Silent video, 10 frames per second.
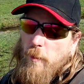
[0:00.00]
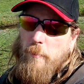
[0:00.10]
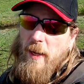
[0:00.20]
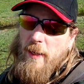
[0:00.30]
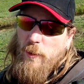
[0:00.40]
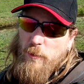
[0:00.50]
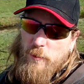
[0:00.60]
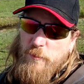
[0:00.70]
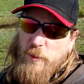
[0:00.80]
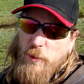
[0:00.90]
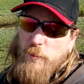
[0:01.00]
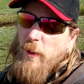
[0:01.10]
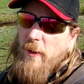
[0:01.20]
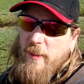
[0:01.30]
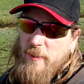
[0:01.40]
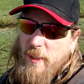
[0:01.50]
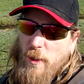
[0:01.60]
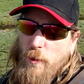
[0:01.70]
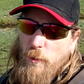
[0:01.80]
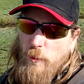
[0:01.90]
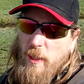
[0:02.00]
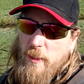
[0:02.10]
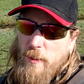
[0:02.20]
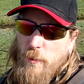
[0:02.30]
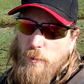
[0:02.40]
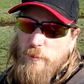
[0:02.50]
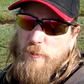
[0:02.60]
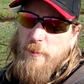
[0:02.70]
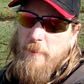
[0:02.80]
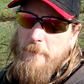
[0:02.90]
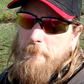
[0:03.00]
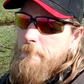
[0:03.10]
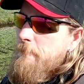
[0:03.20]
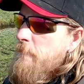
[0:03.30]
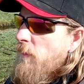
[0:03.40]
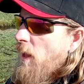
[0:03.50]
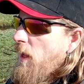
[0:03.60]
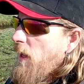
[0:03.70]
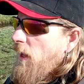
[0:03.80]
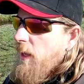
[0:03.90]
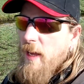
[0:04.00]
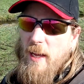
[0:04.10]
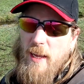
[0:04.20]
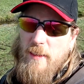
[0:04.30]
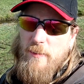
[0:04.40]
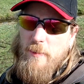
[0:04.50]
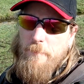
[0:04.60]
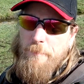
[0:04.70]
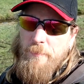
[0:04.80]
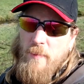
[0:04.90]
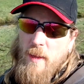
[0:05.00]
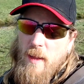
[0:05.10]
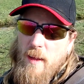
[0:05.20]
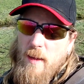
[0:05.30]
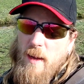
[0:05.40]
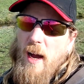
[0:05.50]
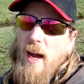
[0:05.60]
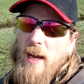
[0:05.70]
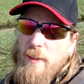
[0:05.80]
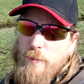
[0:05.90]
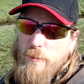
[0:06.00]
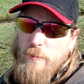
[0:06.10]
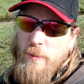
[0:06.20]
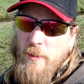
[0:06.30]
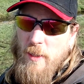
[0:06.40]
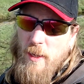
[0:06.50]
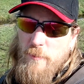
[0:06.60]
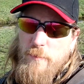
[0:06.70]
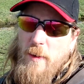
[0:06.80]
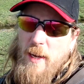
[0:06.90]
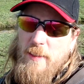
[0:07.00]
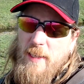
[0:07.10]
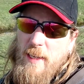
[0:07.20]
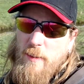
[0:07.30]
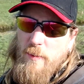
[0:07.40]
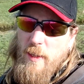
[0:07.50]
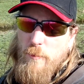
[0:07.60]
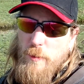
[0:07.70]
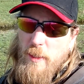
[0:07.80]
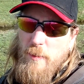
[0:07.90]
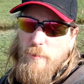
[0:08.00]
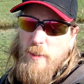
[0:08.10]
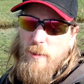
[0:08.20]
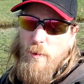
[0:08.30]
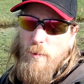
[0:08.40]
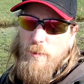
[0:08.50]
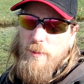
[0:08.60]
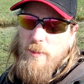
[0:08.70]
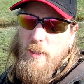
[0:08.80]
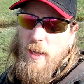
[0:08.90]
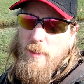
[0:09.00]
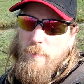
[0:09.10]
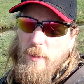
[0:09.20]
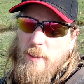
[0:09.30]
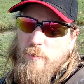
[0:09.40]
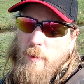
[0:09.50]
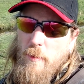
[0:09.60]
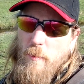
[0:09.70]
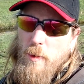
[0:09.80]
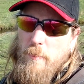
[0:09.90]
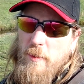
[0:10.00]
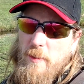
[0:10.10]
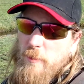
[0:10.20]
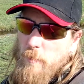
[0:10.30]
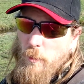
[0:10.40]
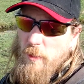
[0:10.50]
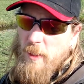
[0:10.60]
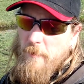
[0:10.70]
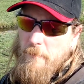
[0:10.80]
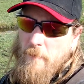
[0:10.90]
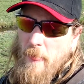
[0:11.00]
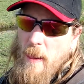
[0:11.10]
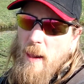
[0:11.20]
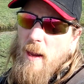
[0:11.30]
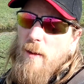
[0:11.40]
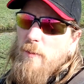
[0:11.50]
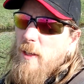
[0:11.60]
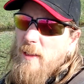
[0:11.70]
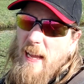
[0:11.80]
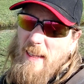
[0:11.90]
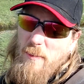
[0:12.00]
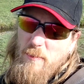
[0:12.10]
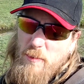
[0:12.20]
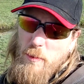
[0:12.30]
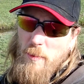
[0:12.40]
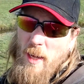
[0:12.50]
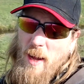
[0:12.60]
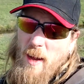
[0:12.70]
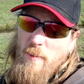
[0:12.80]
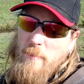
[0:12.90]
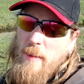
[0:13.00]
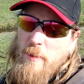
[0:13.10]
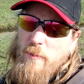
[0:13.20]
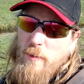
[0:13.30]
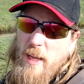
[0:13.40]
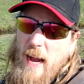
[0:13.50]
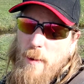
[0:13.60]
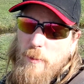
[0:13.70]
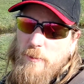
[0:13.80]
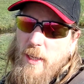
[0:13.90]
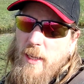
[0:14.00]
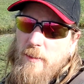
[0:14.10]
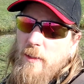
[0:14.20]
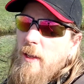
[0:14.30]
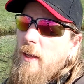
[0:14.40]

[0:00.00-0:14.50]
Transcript: we're back on the field where I dig a whole lot of holes. And I could just not find anything really, really old at the place where we were this morning. I've got like two and a half, maybe three hours. And